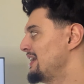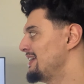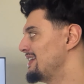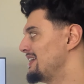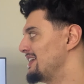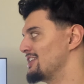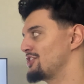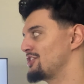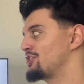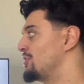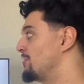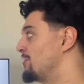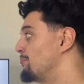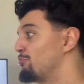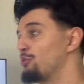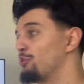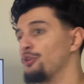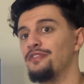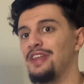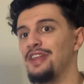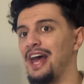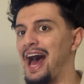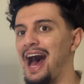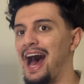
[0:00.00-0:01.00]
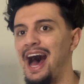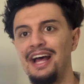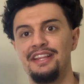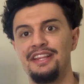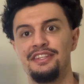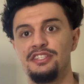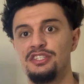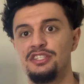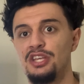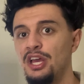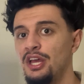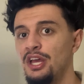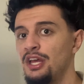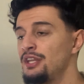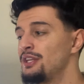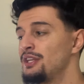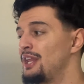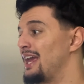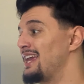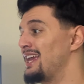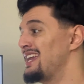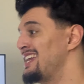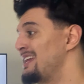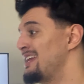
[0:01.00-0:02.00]
is going to improve their ads,
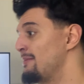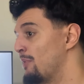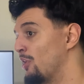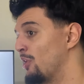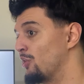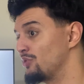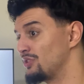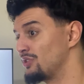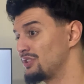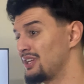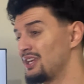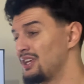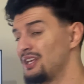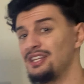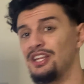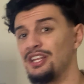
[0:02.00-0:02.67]
their emails,